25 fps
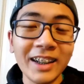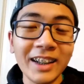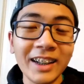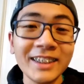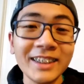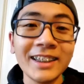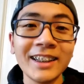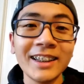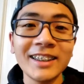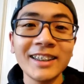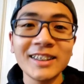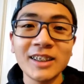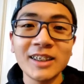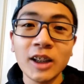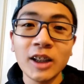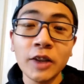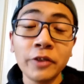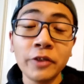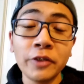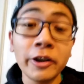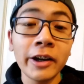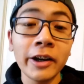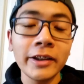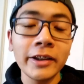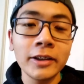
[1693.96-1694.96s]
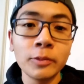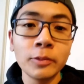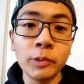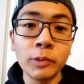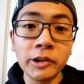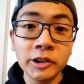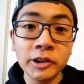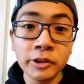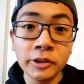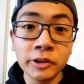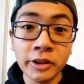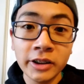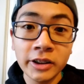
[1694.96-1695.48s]
Hi guys, if you had the
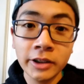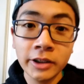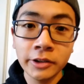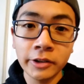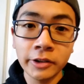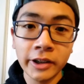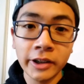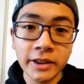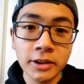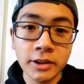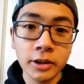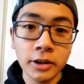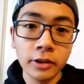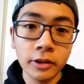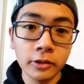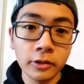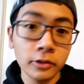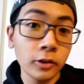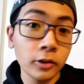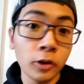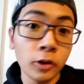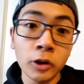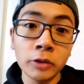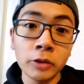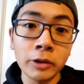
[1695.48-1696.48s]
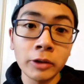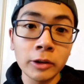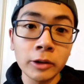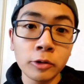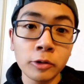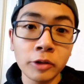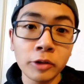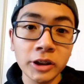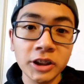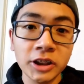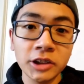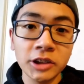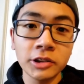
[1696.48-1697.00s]
opportunity to ask only
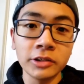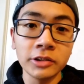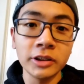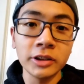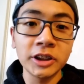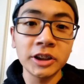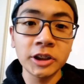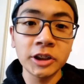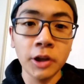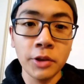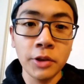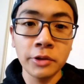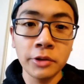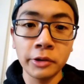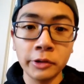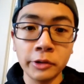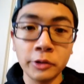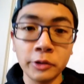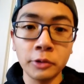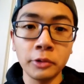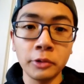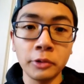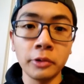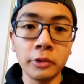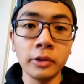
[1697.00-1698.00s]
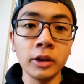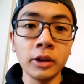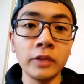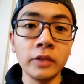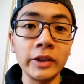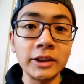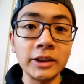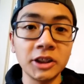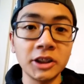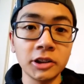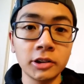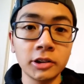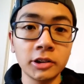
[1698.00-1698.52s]
one question each other to
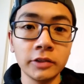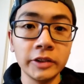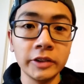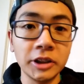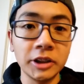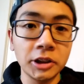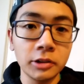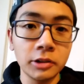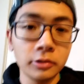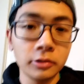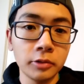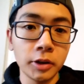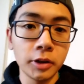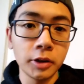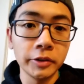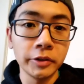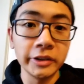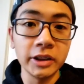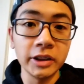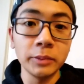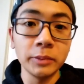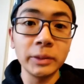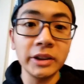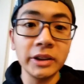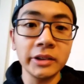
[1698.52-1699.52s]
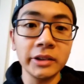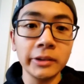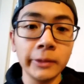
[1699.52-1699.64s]
Novak Djokovic, what would it